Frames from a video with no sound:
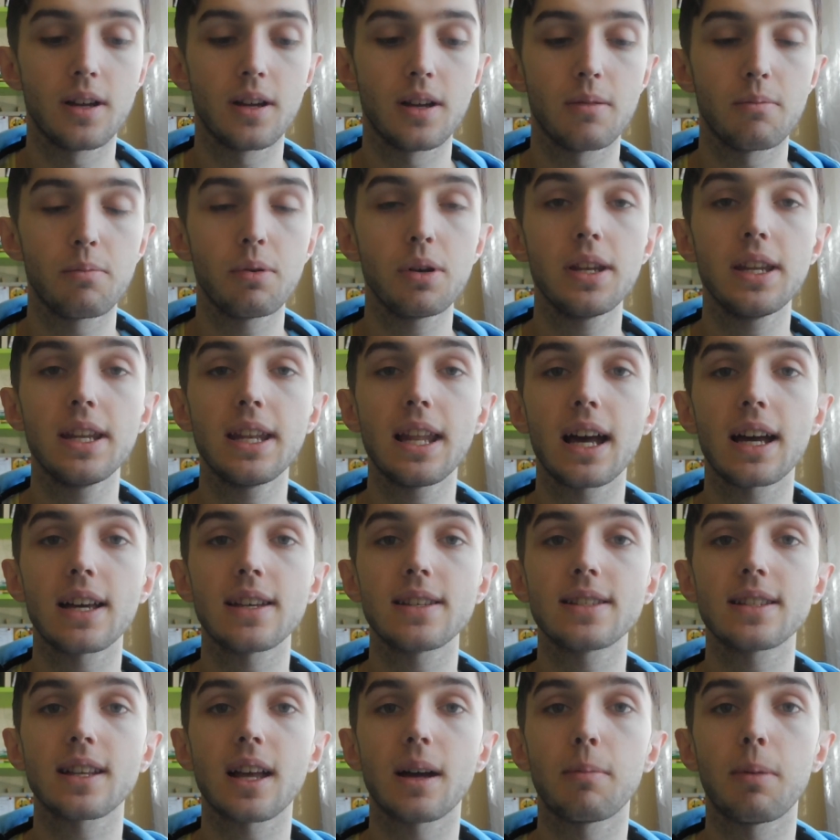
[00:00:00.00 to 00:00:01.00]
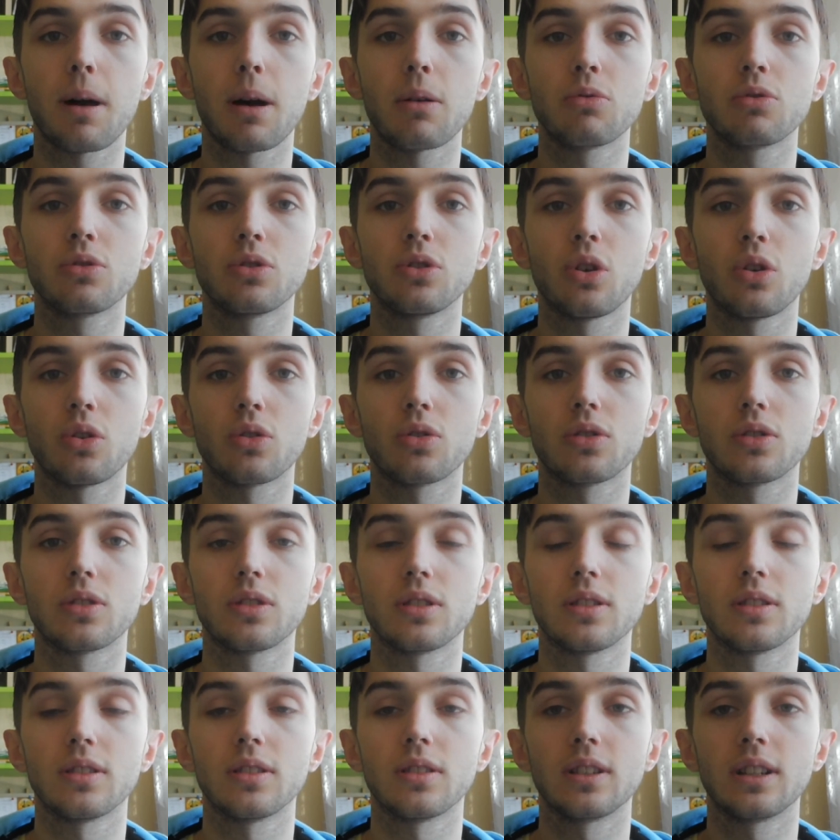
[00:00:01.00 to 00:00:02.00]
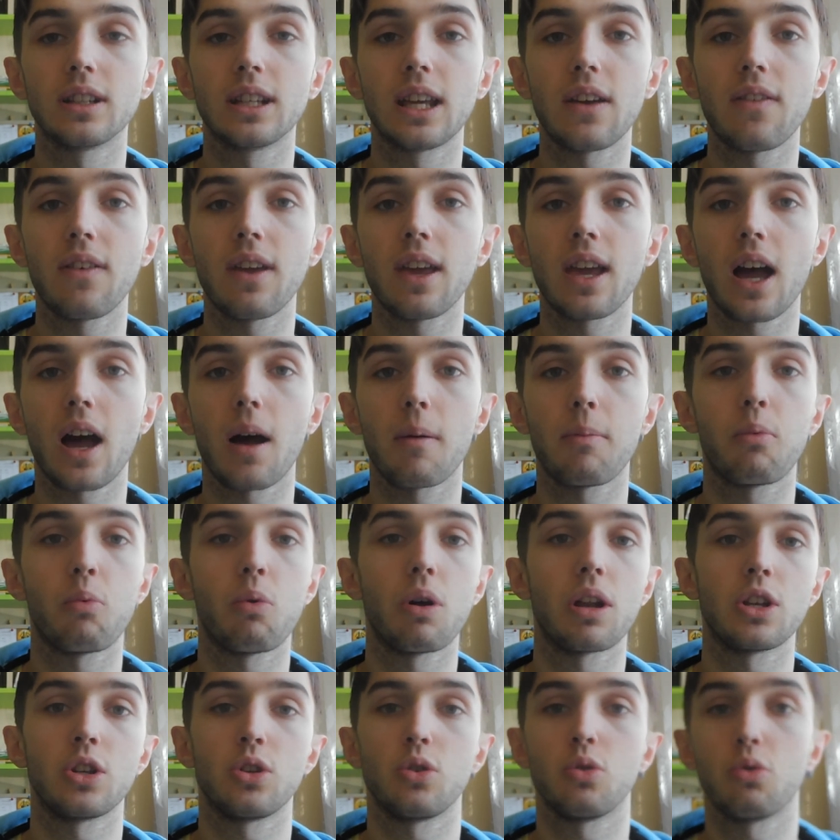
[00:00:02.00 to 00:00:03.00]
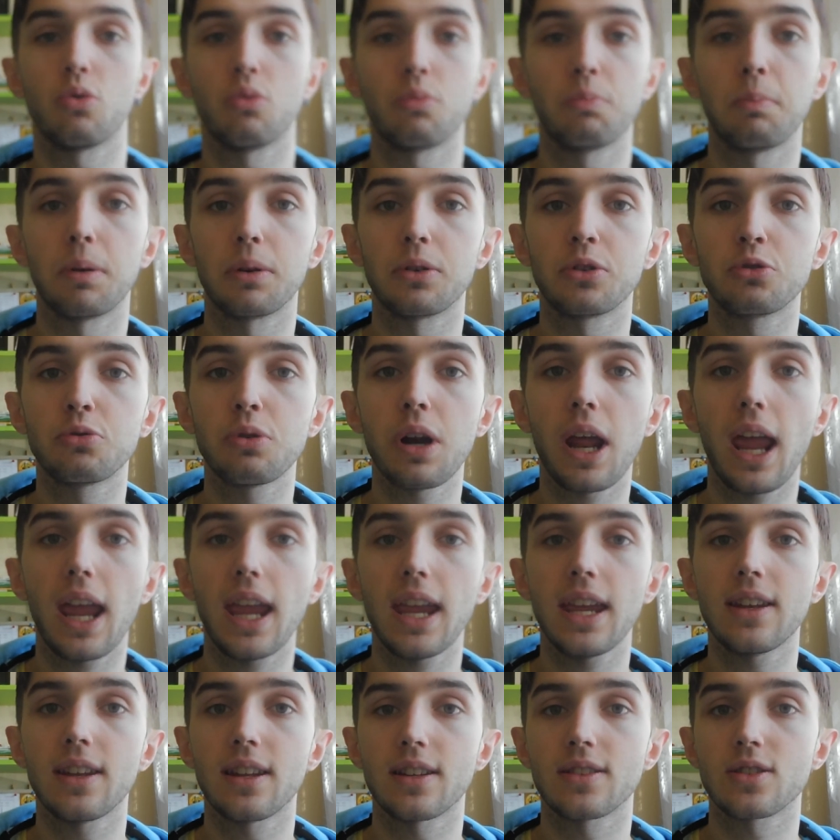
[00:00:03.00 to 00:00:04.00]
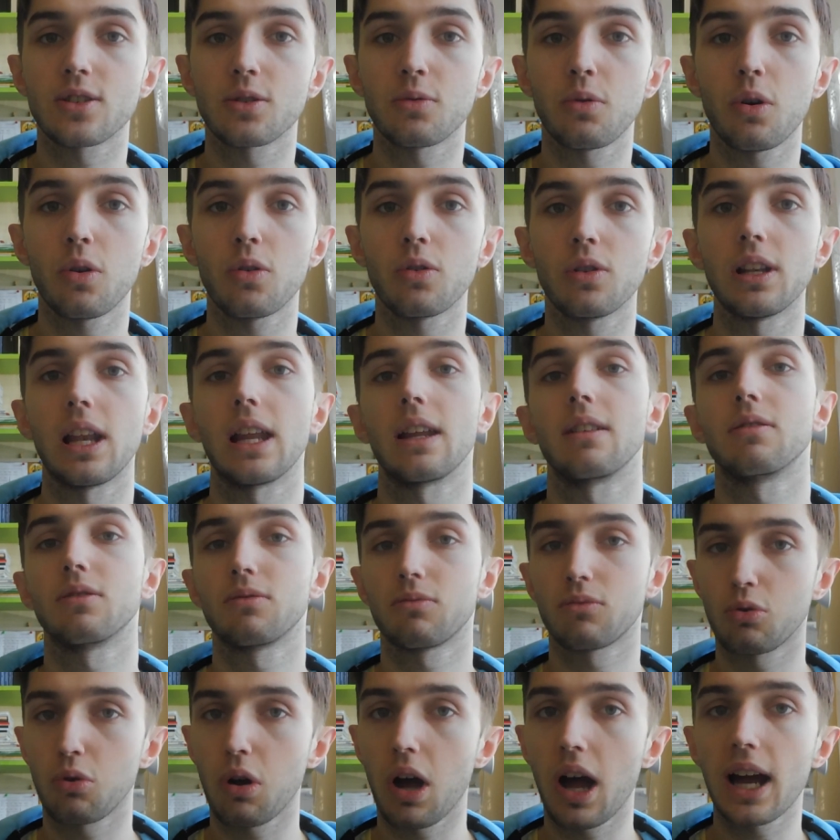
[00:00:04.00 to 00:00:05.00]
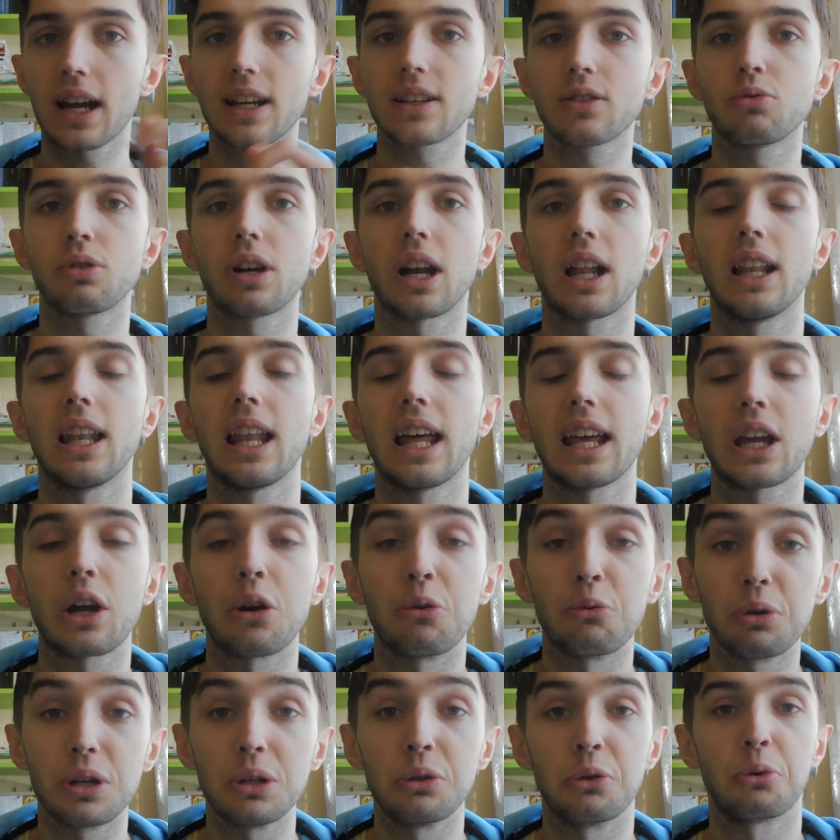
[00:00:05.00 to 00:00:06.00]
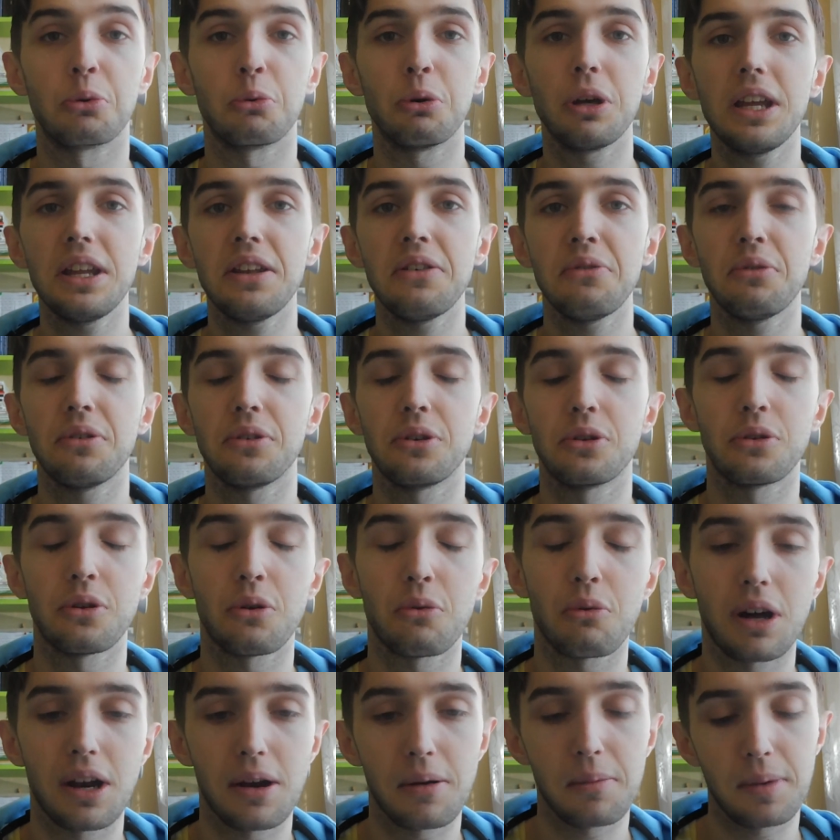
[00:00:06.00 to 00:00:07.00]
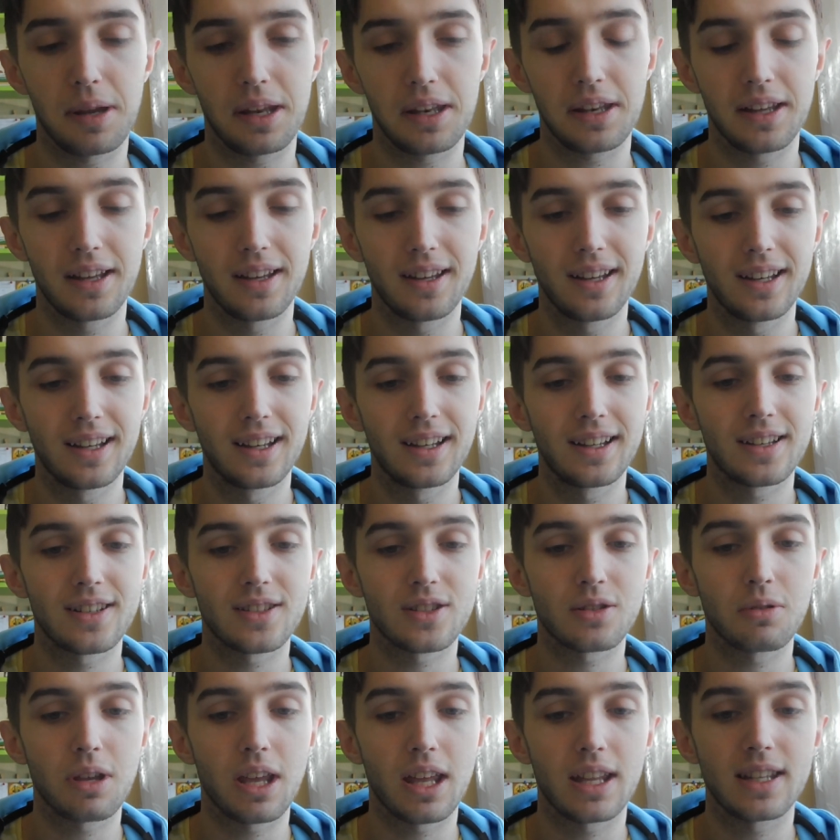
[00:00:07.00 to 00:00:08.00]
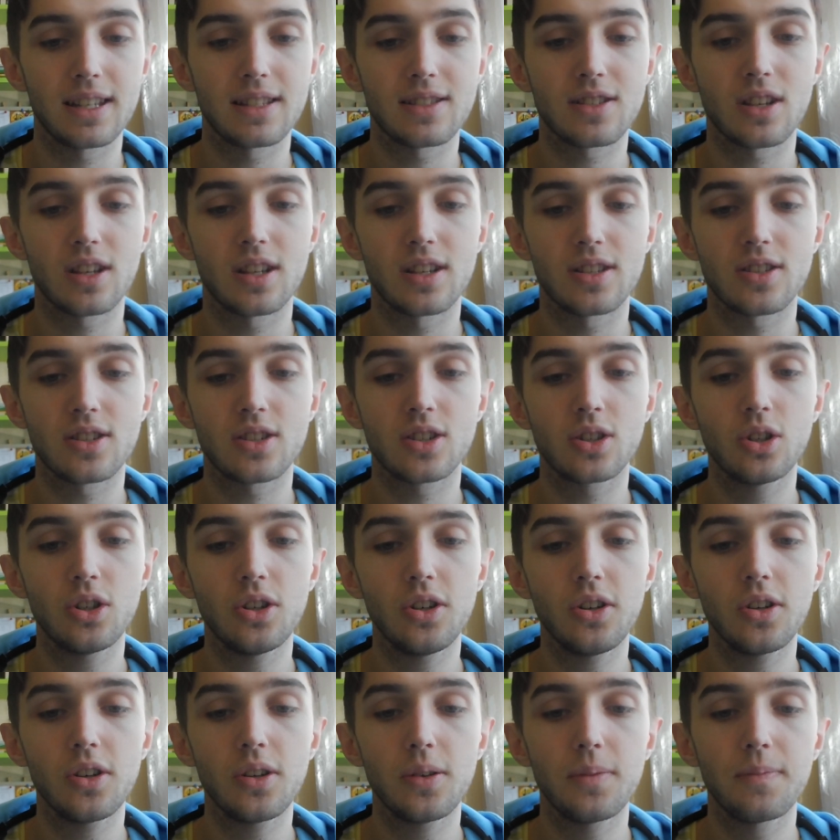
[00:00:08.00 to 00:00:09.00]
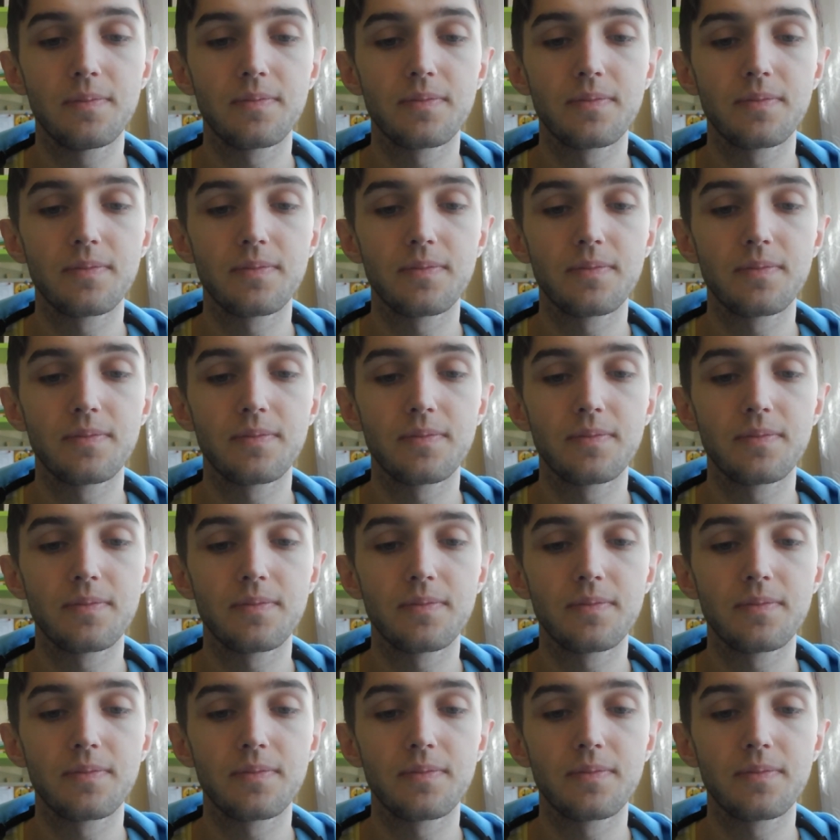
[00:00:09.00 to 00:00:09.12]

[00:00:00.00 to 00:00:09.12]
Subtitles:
pretty nice about not giving up when you betrayed and so on, like, to act like a real queen, you know what I mean? So yeah, it's good.